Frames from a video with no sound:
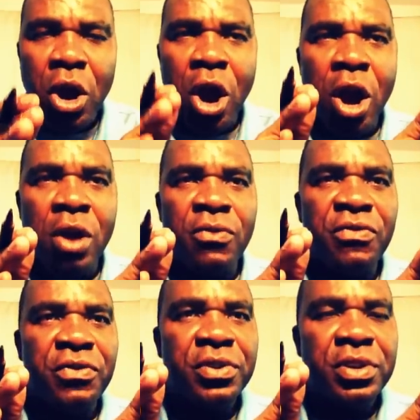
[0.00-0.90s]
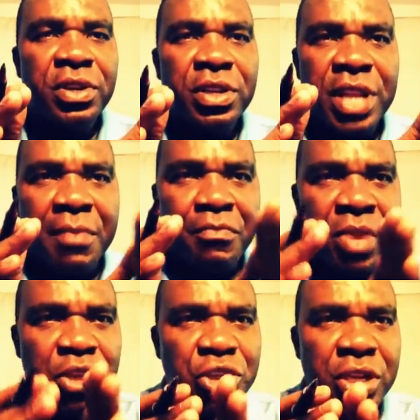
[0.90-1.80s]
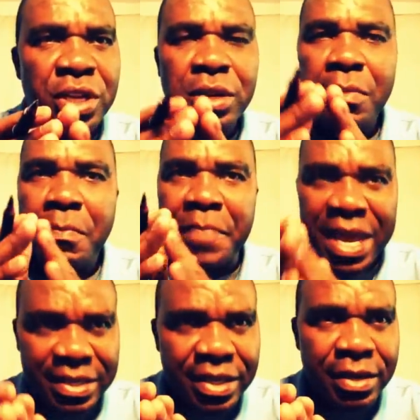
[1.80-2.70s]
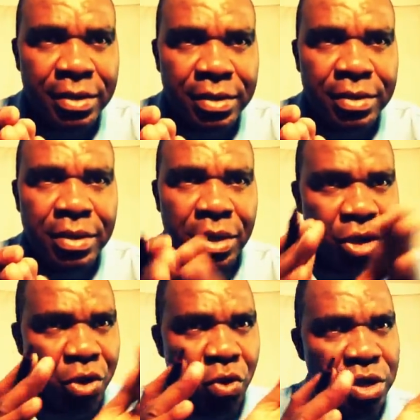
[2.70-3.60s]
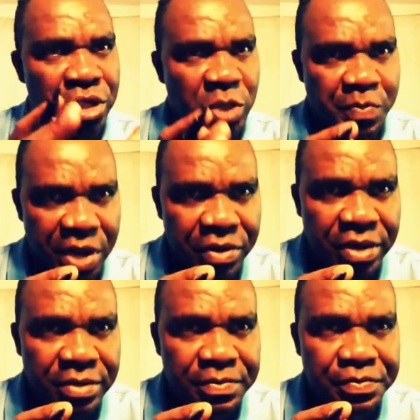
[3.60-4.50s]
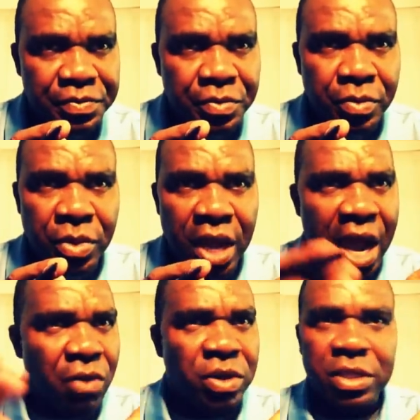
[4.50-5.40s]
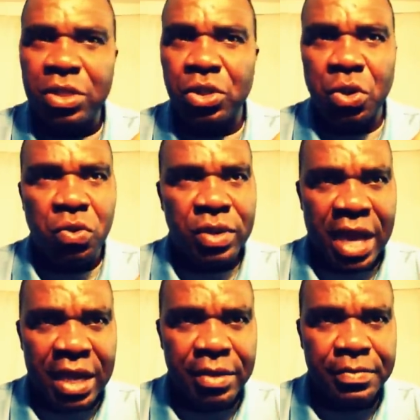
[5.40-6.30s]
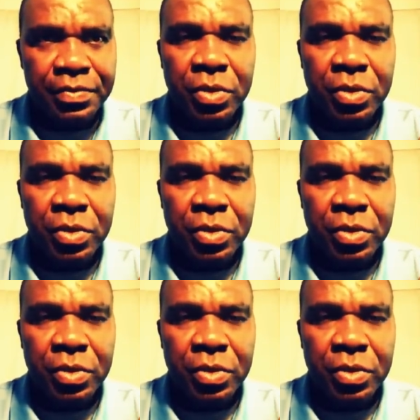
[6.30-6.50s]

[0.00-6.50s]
of the mission person, the Holy Spirit. I wasn't told that.